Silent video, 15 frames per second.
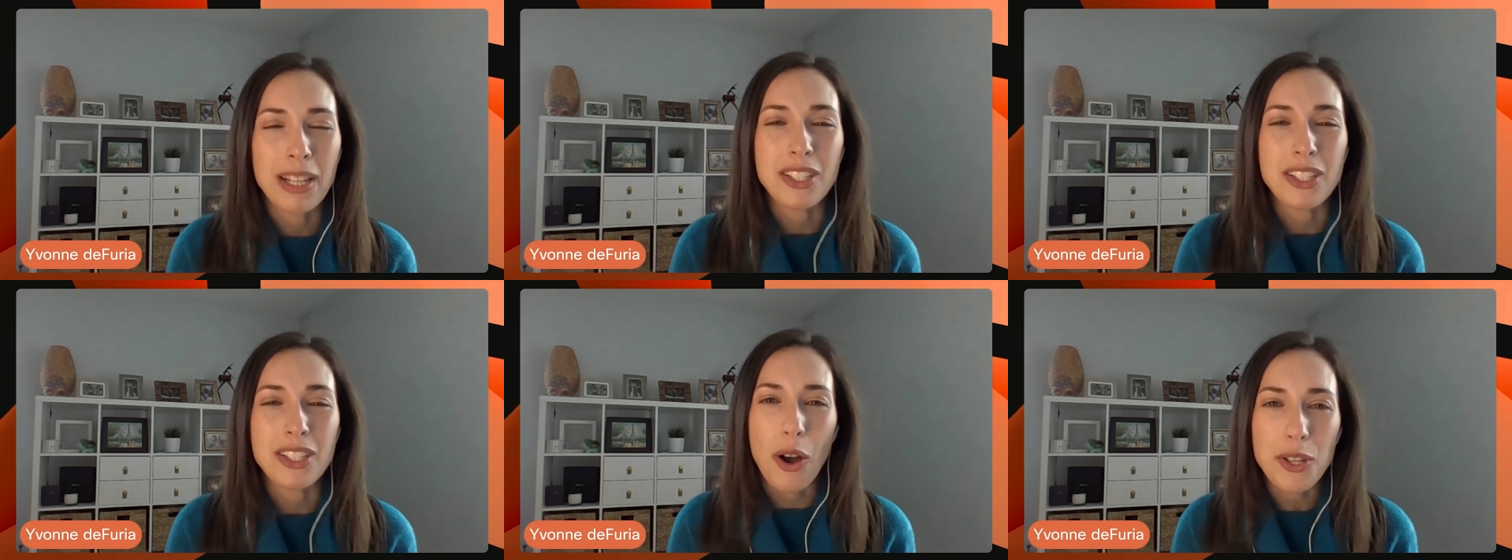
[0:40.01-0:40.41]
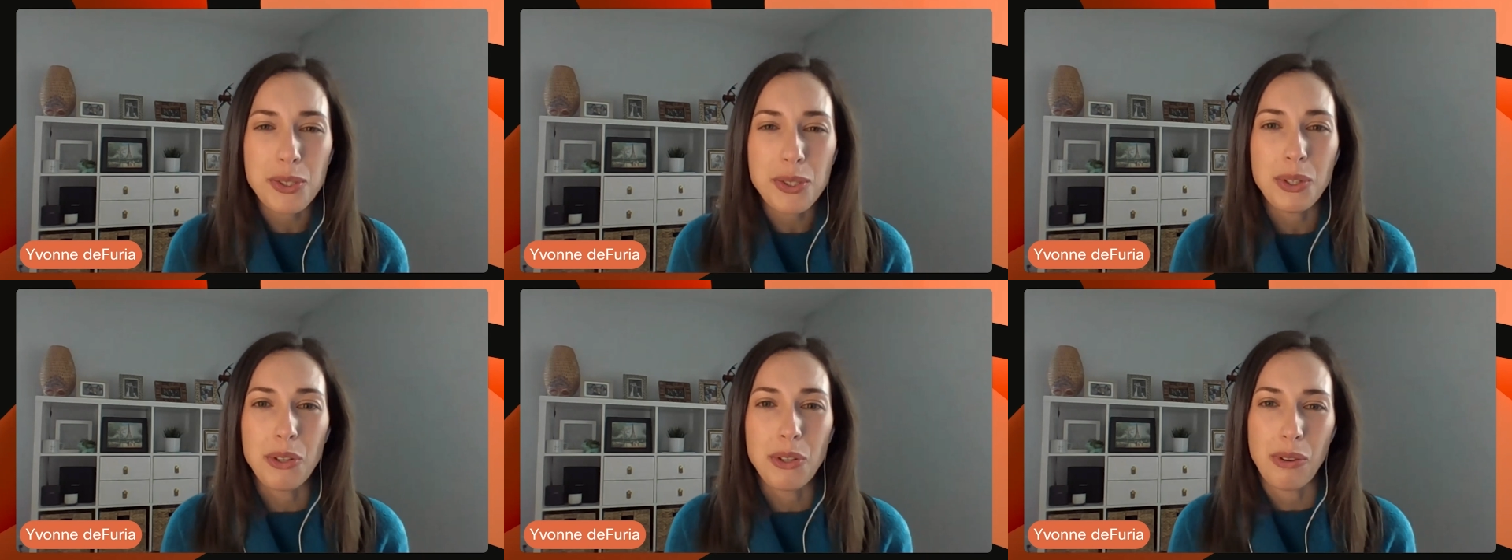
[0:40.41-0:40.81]
but it's
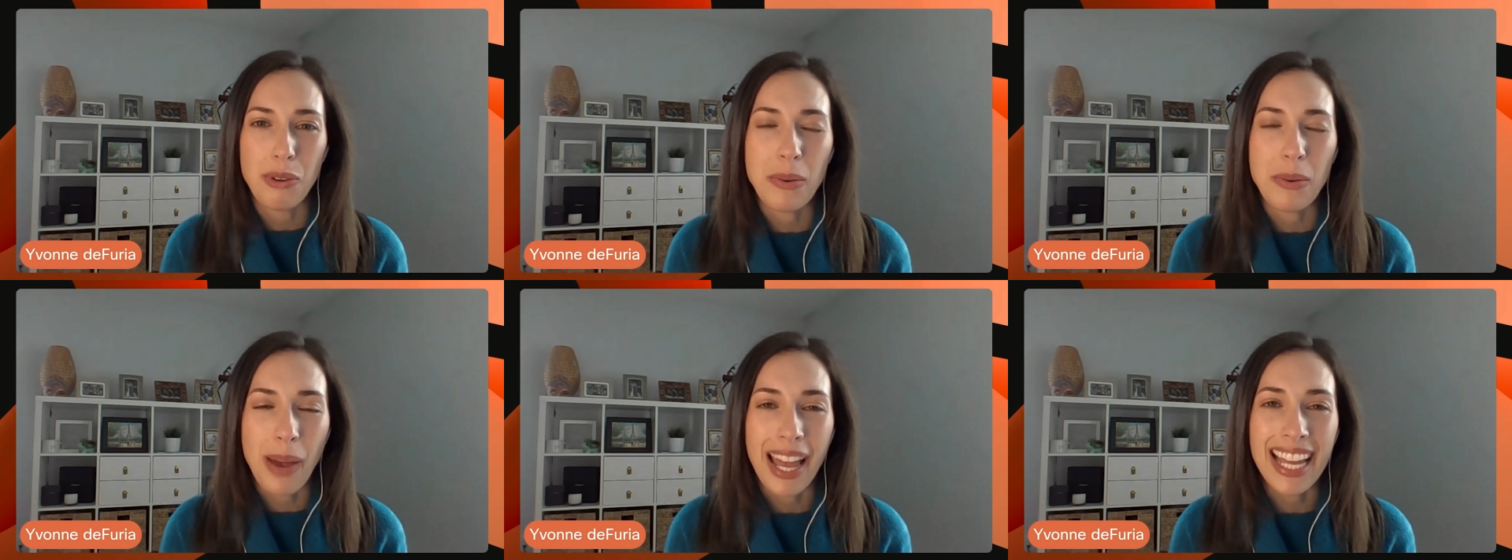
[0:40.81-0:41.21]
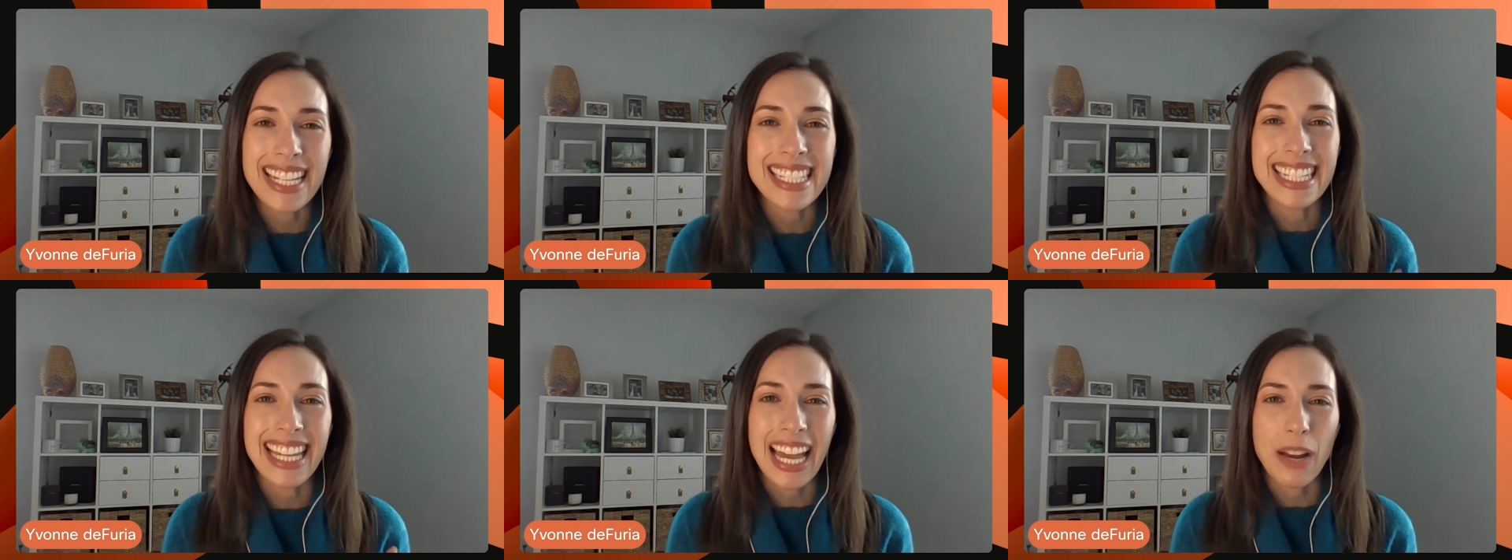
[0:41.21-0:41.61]
also a great way
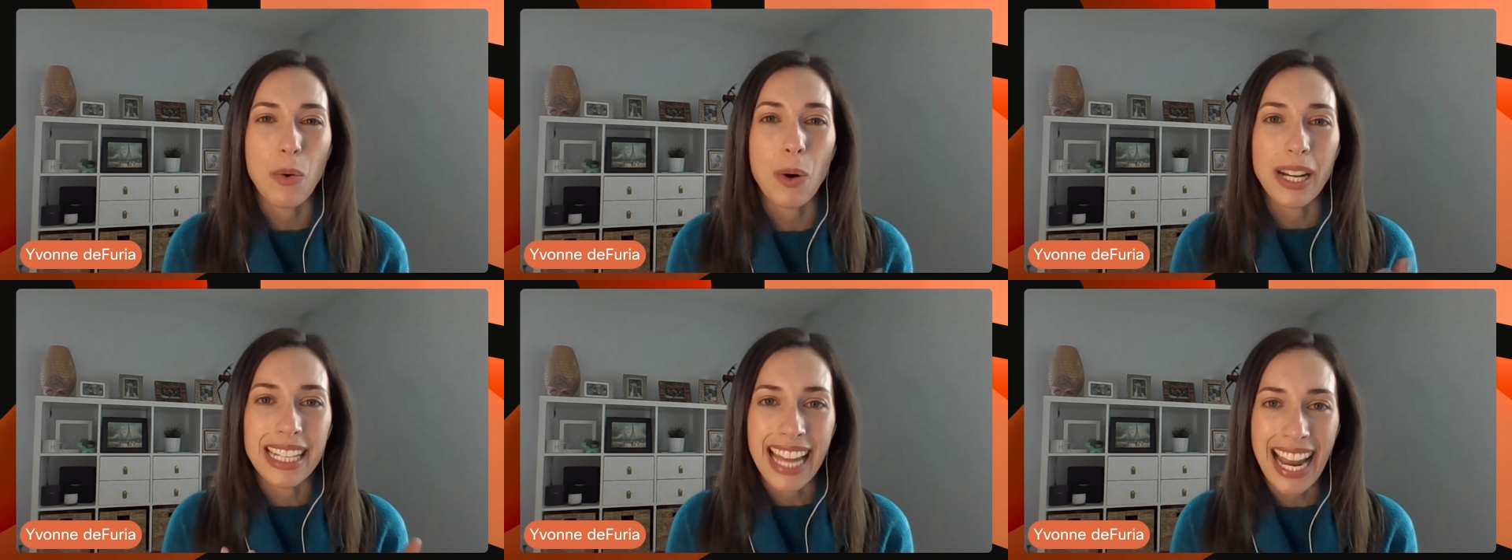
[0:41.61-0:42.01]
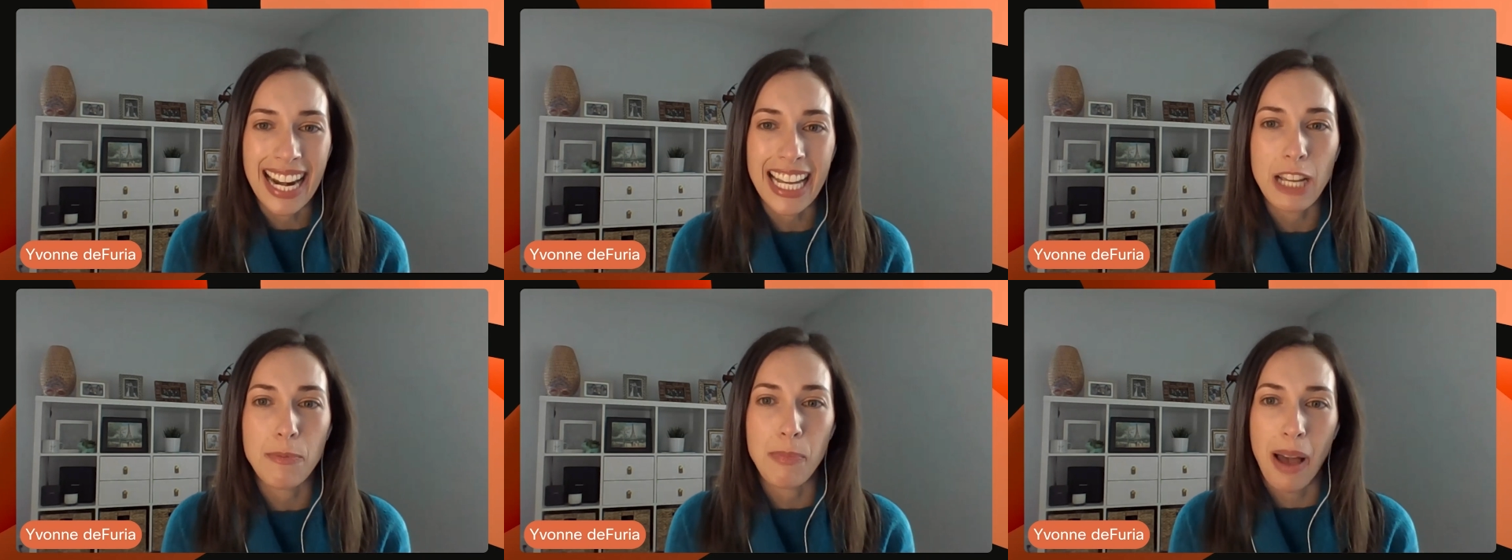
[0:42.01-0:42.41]
to get
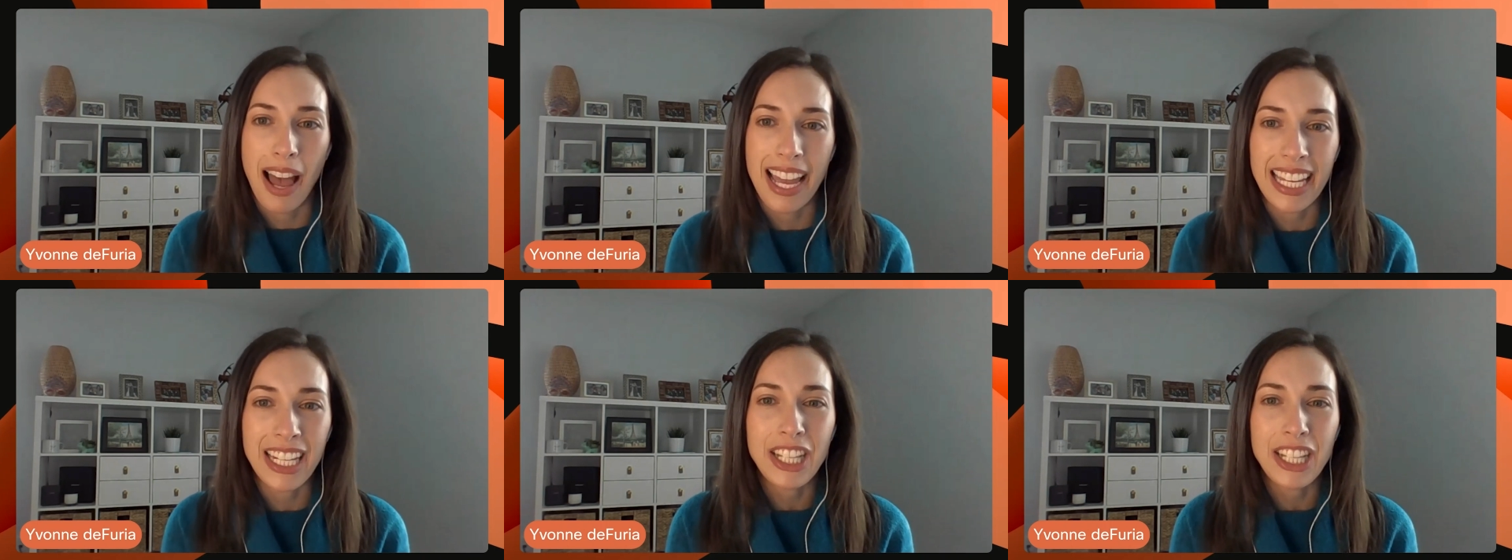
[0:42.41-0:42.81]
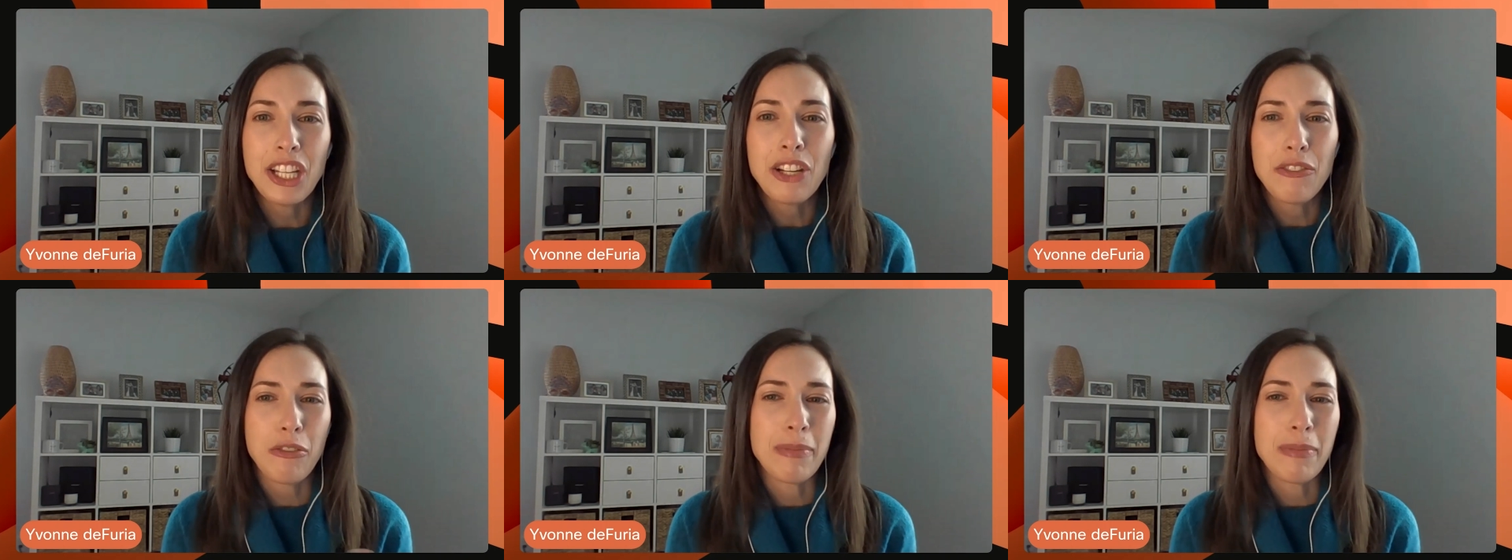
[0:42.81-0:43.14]
organic buy-in